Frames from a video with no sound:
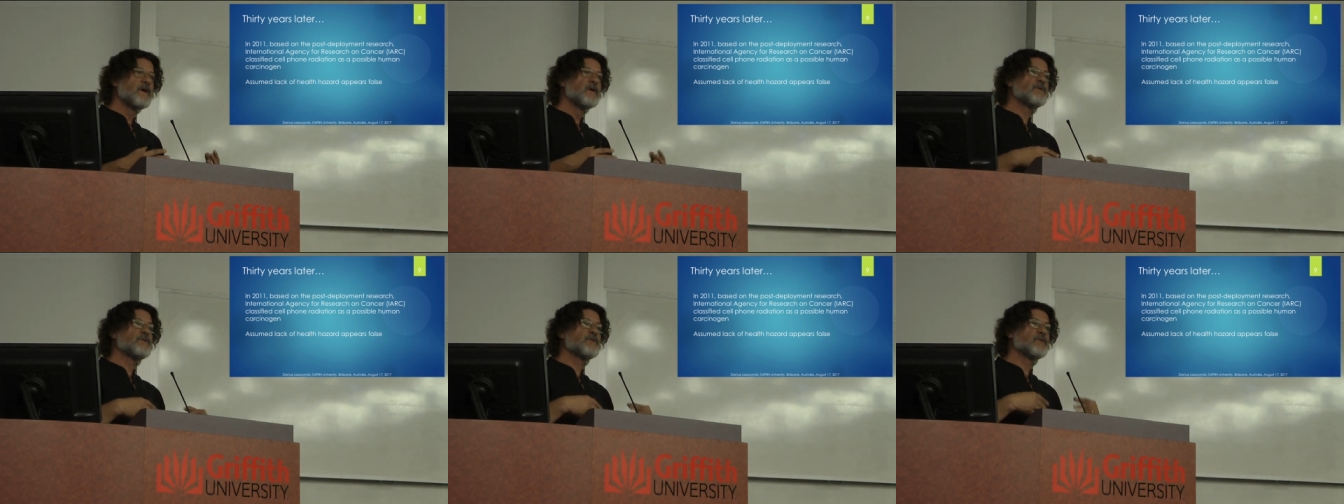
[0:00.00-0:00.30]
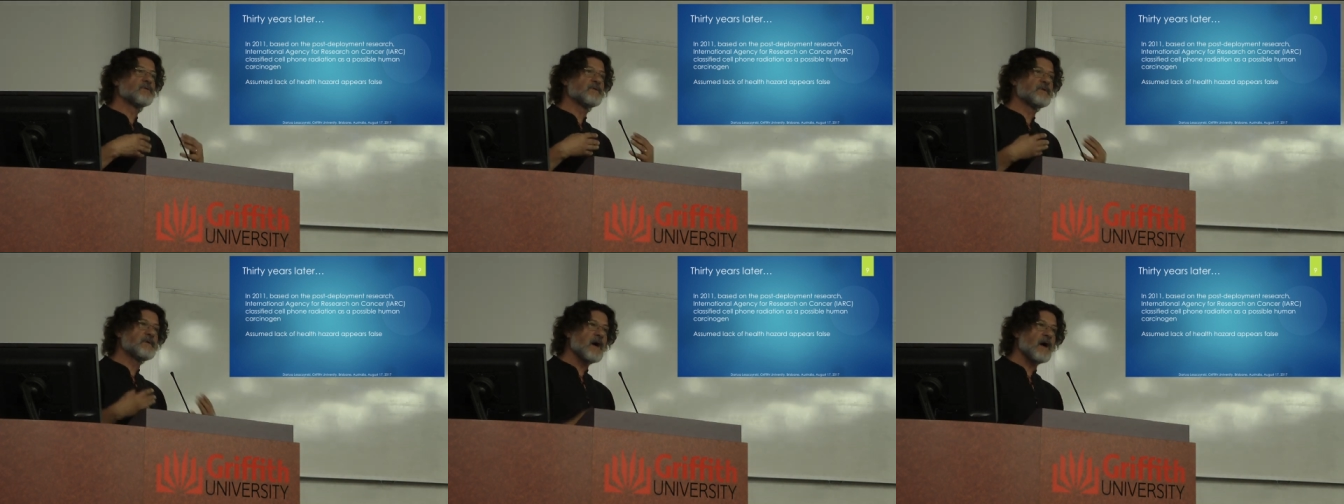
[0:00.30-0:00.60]

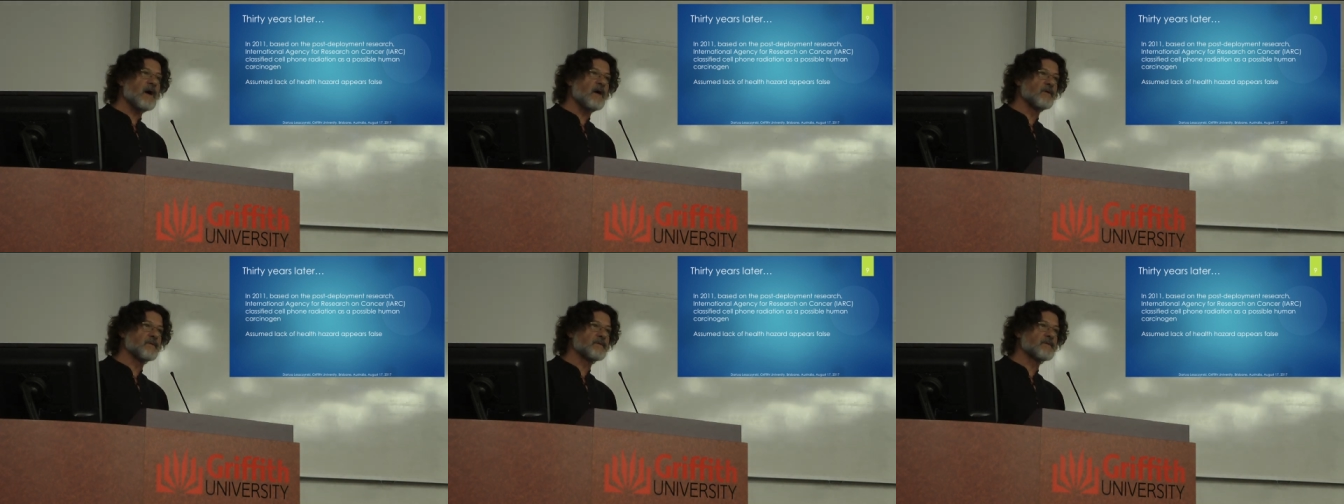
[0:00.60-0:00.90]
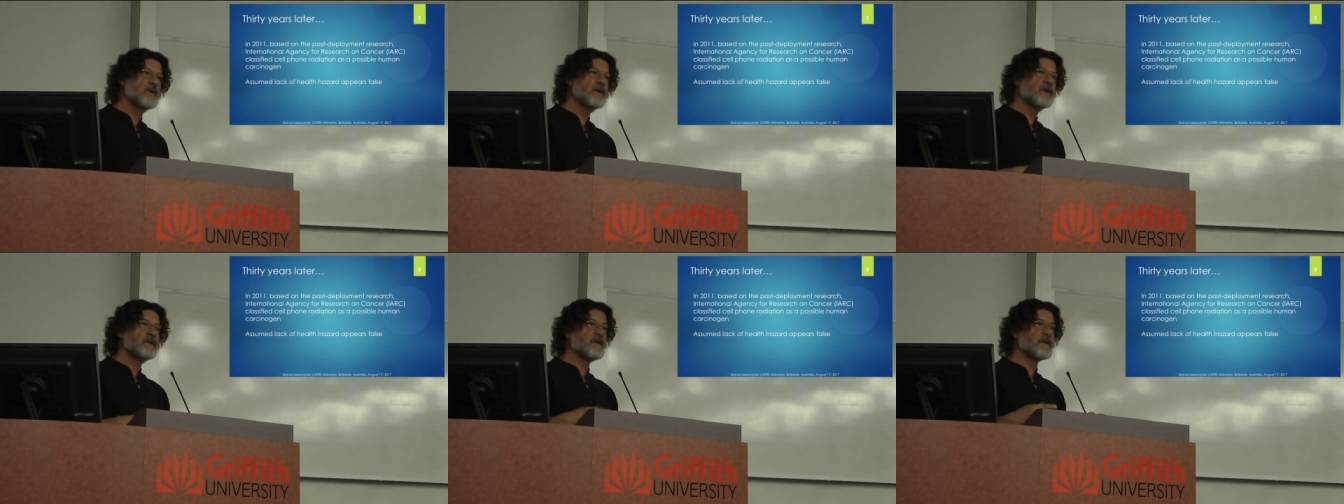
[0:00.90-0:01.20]
to doubt
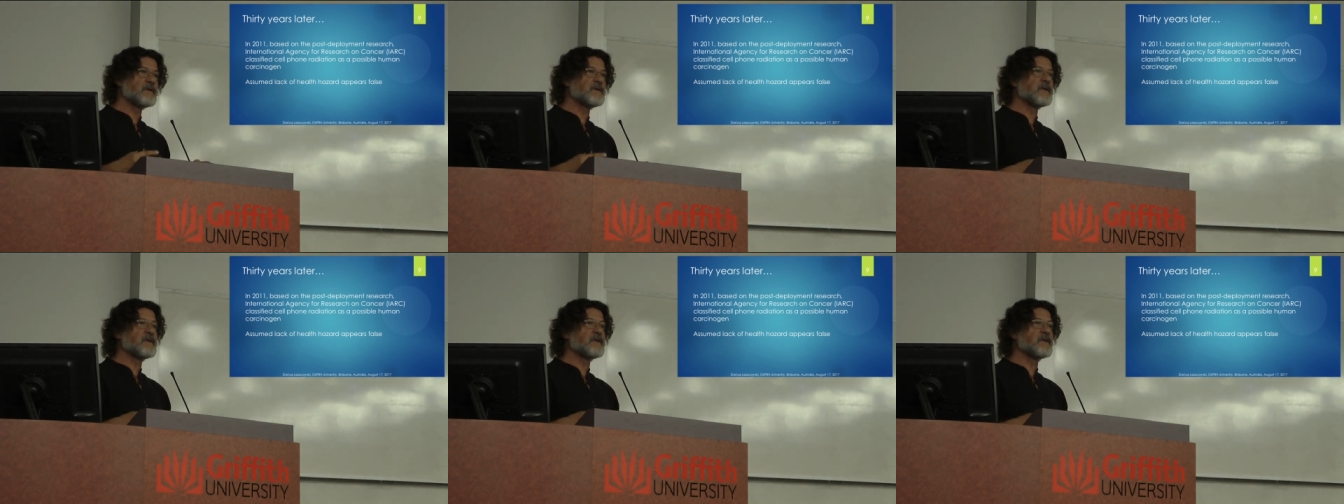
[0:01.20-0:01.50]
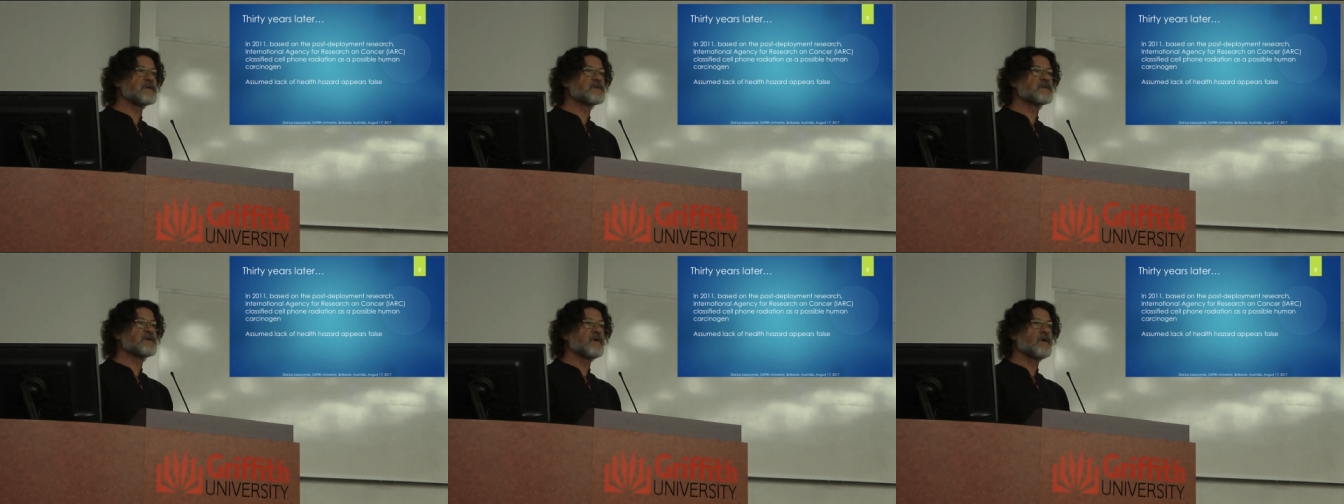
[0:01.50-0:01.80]
that it
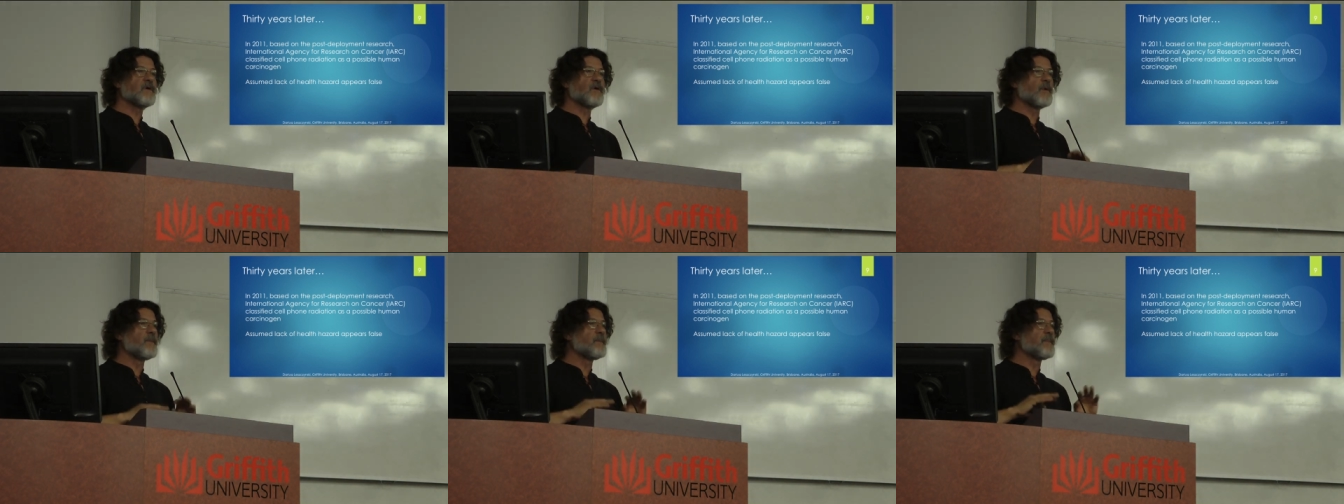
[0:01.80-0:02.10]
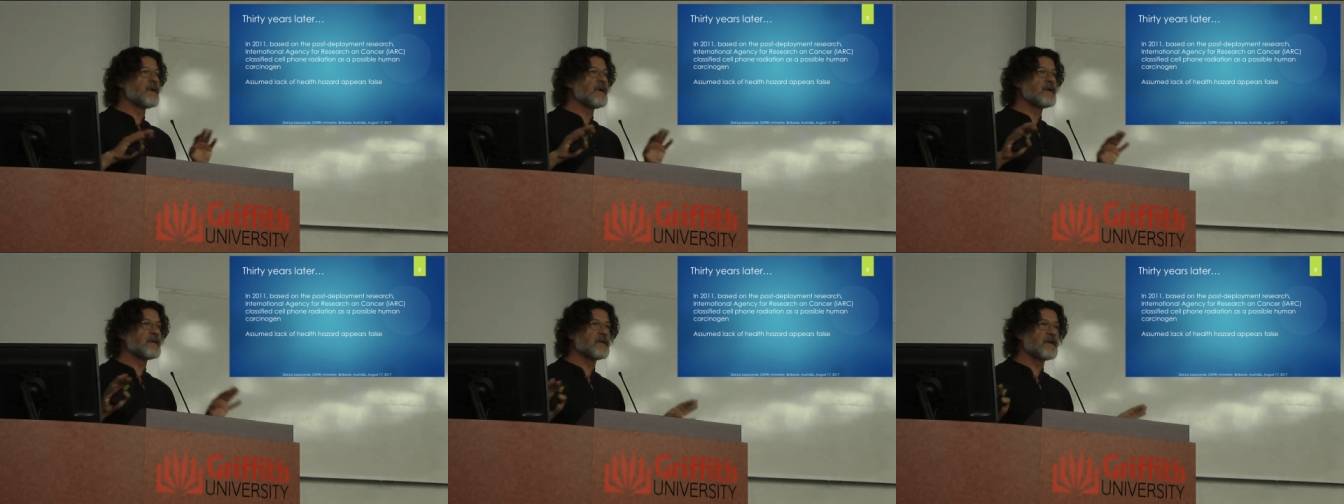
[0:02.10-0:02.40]
is
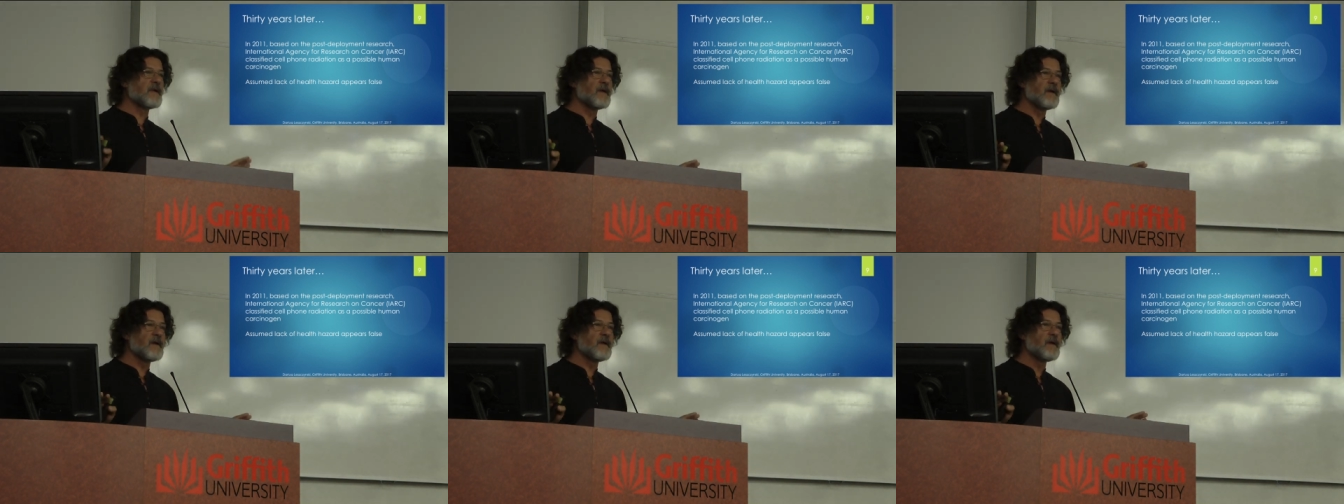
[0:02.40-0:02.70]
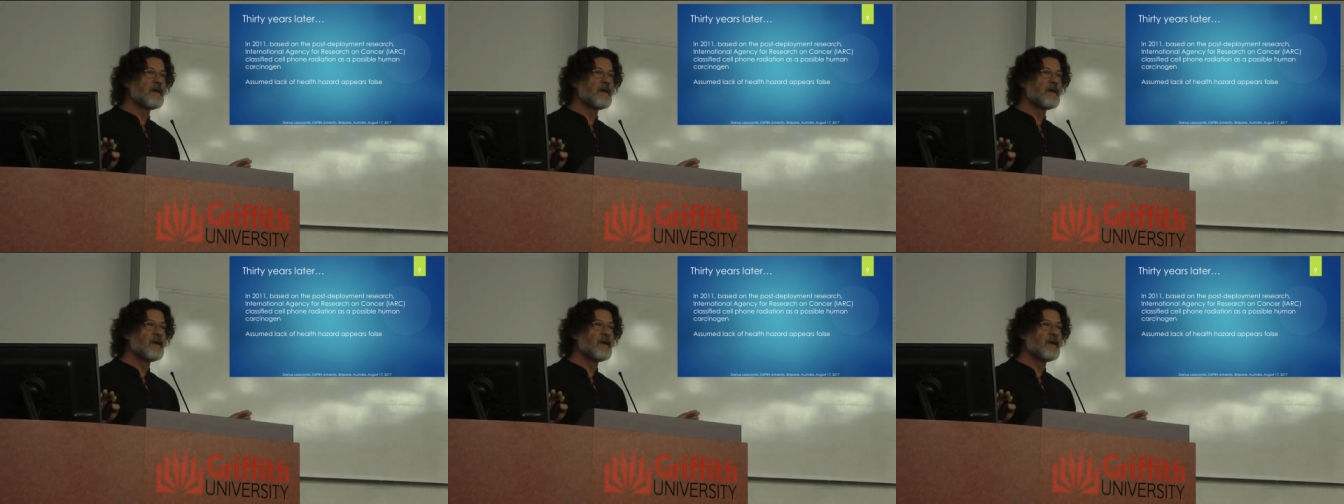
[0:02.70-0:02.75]
completely